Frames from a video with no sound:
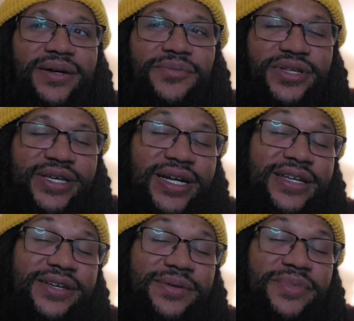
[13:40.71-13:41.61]
But
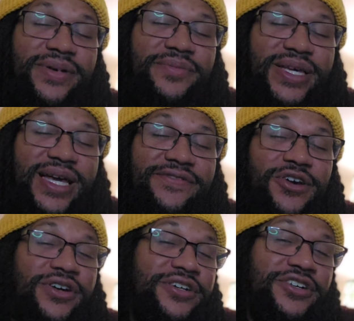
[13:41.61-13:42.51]
then it became
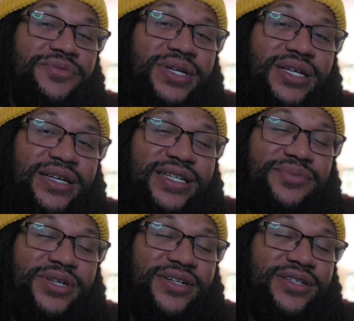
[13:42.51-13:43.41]
very clear to me it's
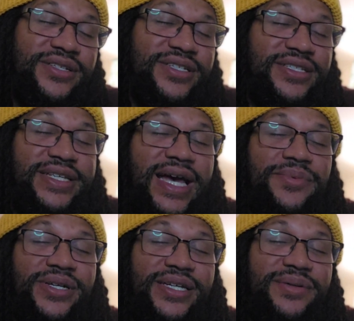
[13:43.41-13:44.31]
because this is
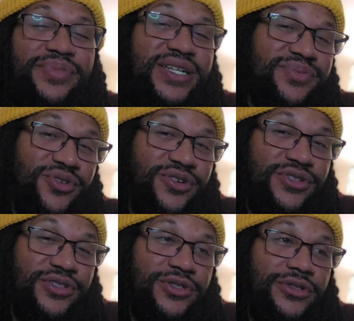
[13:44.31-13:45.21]
happening in Pittsburgh.
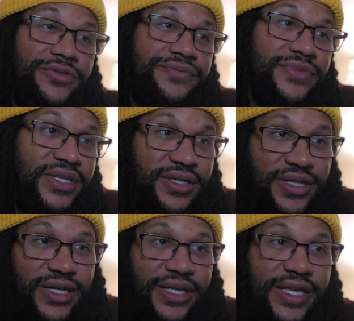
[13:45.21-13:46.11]
So
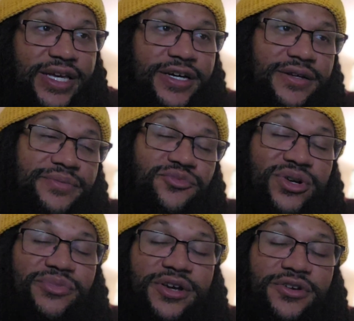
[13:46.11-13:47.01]
yeah,
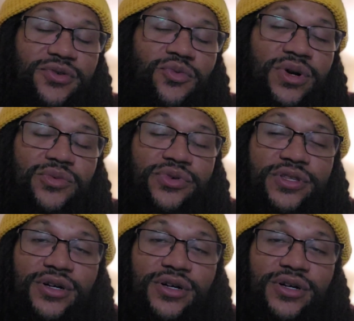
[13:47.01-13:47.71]
Britt Baker won with the